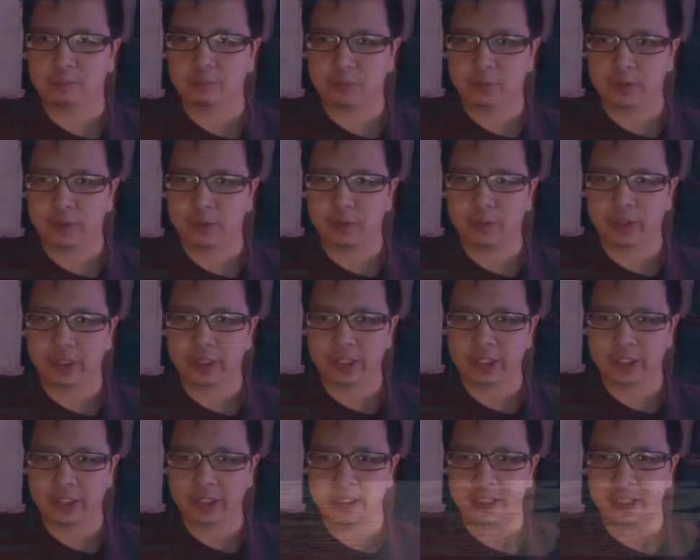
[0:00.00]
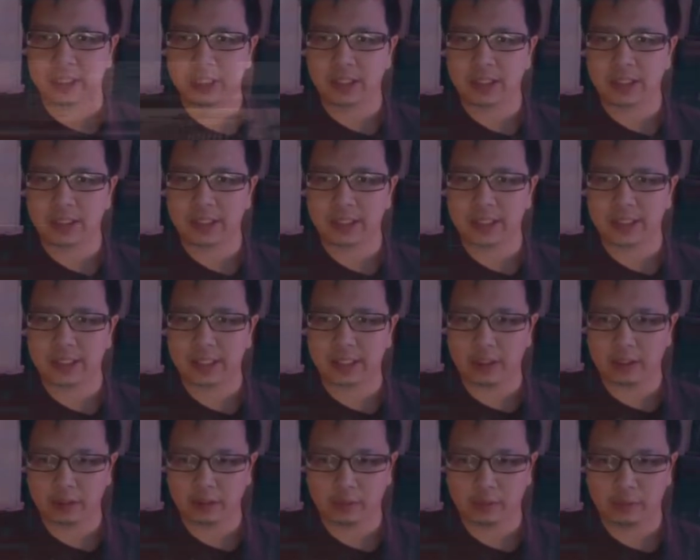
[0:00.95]
you want to sell
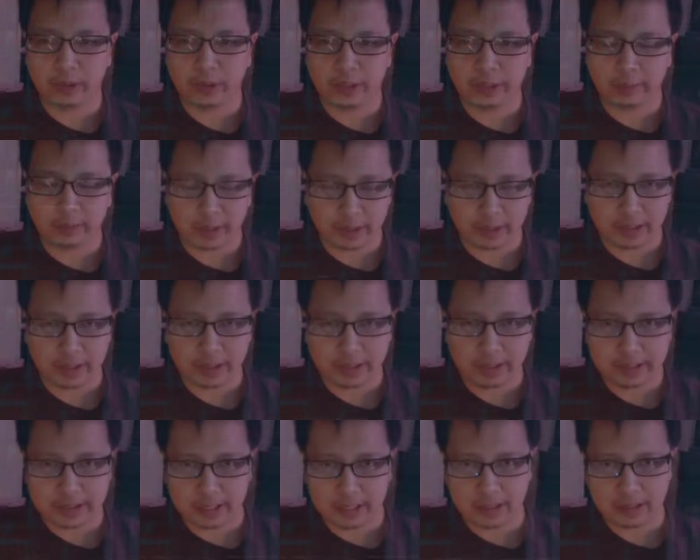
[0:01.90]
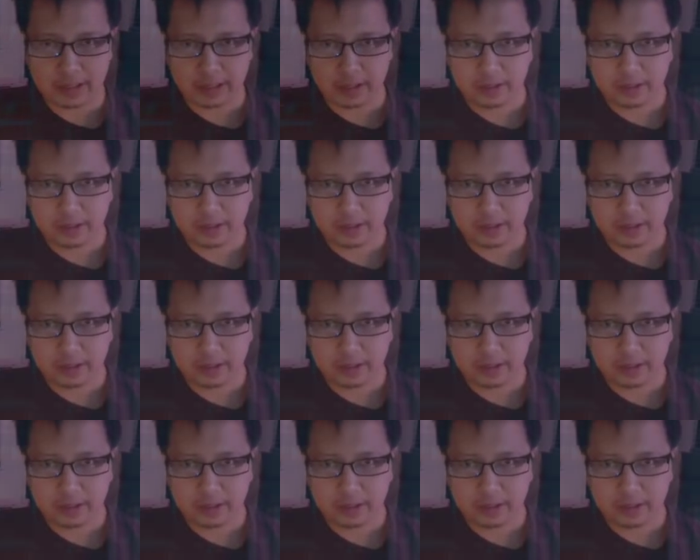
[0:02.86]
when the market is high,